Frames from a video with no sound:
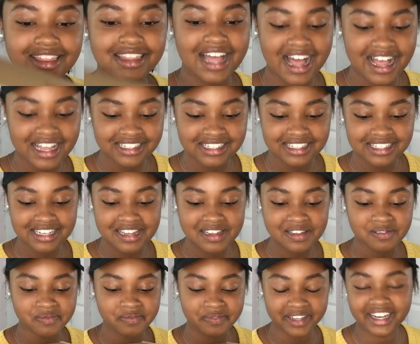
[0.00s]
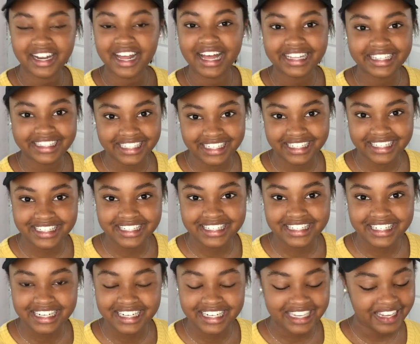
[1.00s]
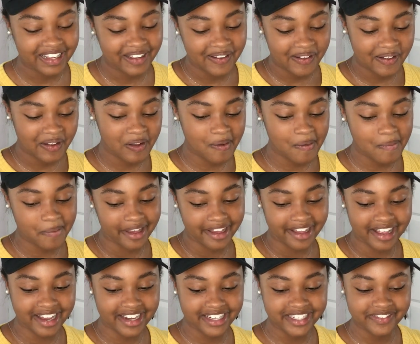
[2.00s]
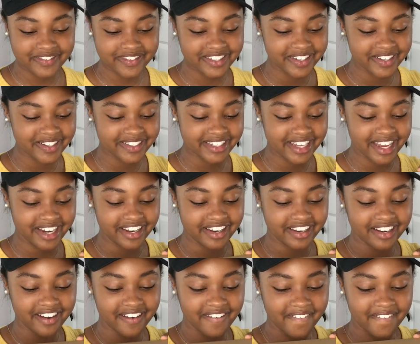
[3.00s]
last but not least, oh my gosh, I'm so excited.